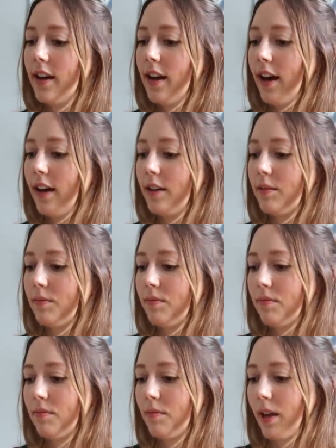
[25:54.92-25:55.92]
Um,
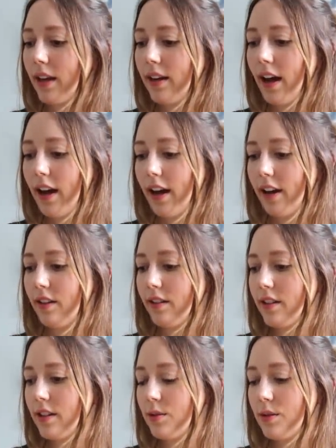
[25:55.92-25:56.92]
but yeah, I thought
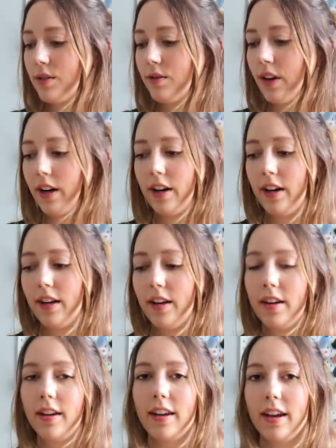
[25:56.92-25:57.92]
that this was a very,
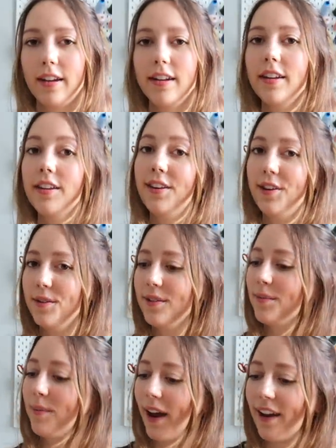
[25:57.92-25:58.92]
again,
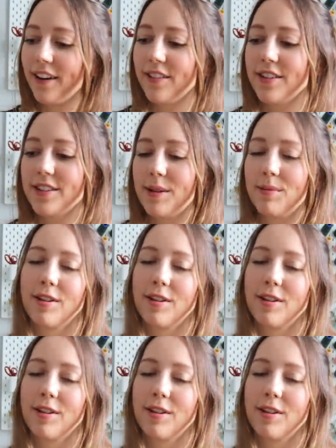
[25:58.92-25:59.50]
cute pattern for summer.